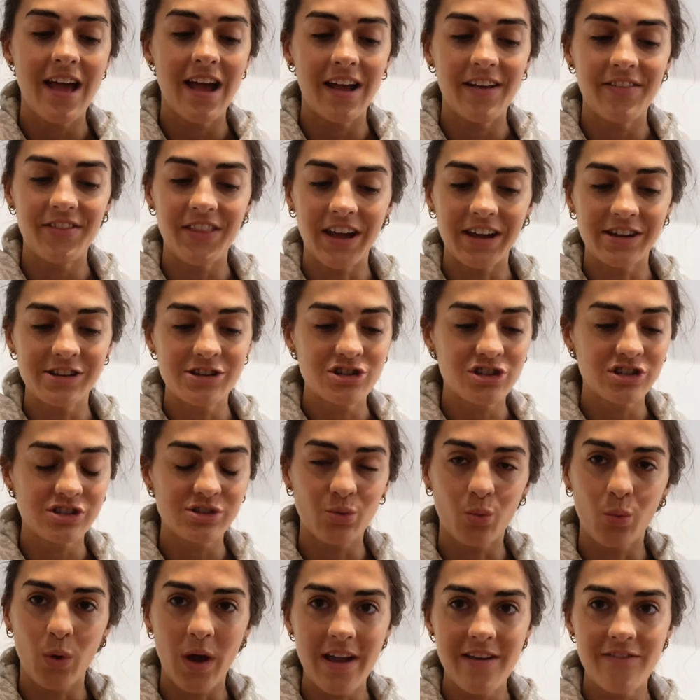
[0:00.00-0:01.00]
and that is
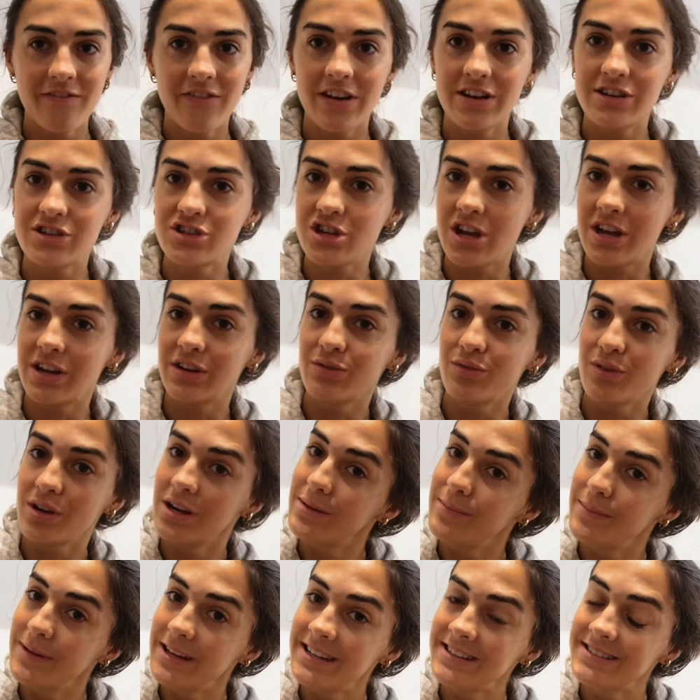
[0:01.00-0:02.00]
just whitefish and
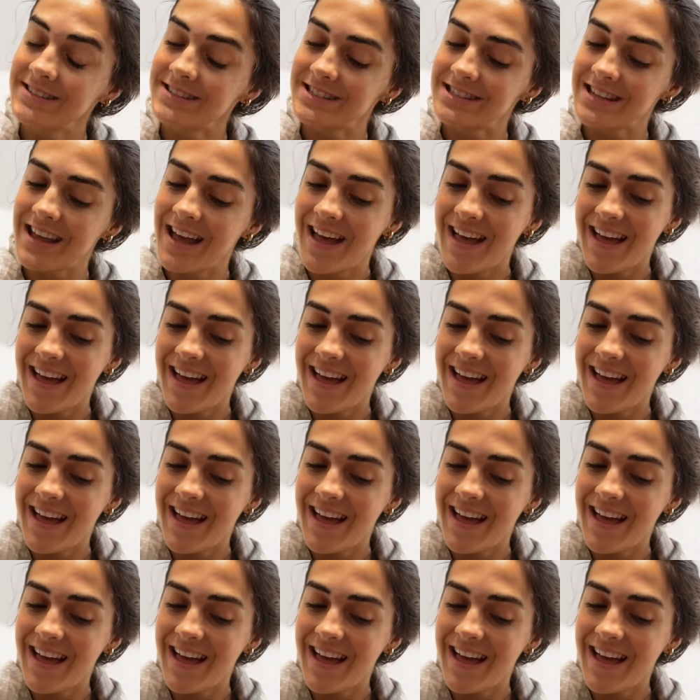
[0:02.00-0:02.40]
green beans.